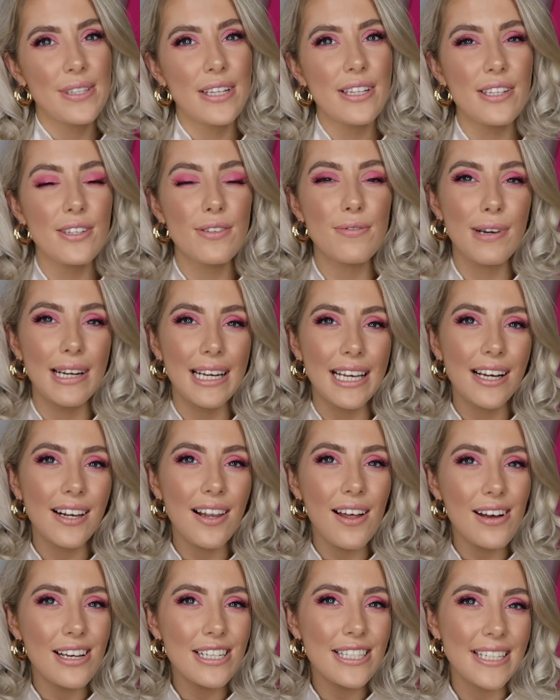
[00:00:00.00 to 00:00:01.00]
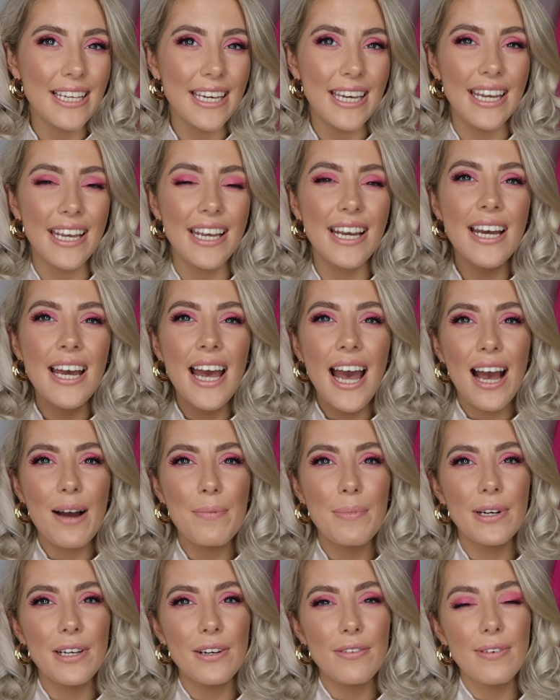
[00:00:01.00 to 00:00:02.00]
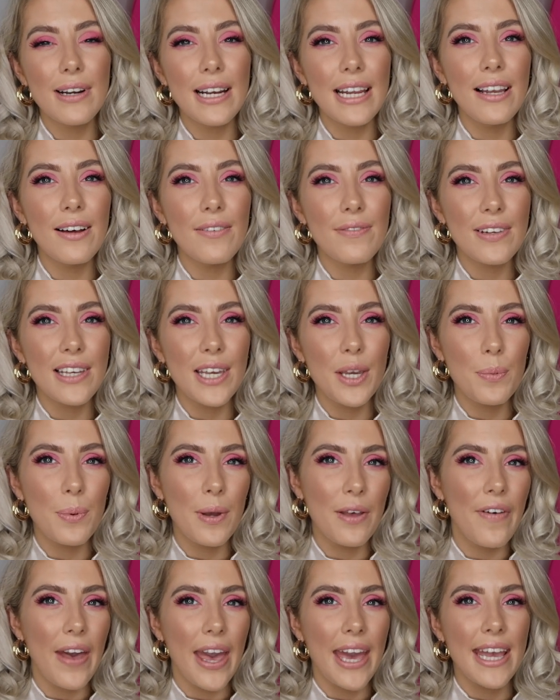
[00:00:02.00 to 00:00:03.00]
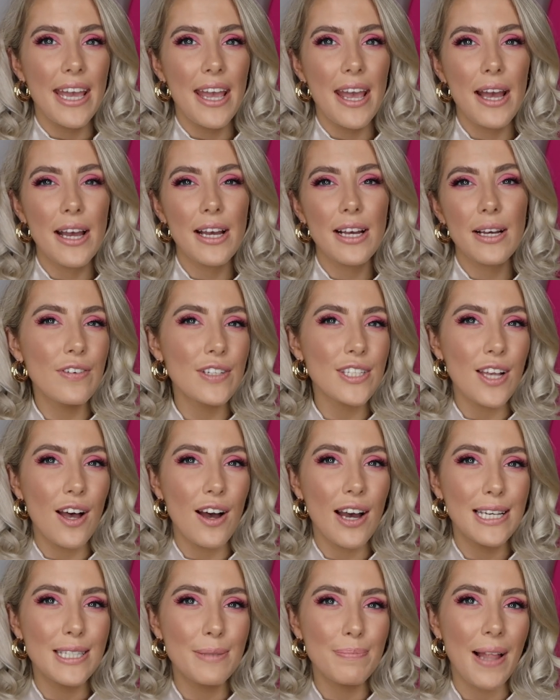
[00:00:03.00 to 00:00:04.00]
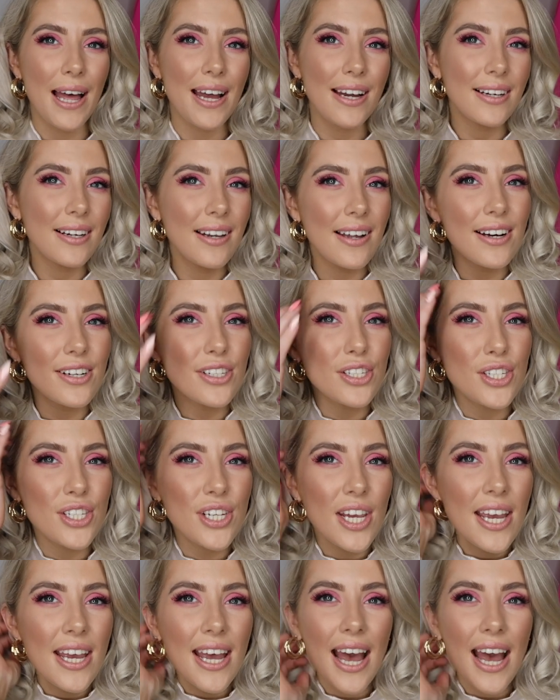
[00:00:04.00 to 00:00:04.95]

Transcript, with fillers: this is really classy and would look really lovely with a oversized black clutch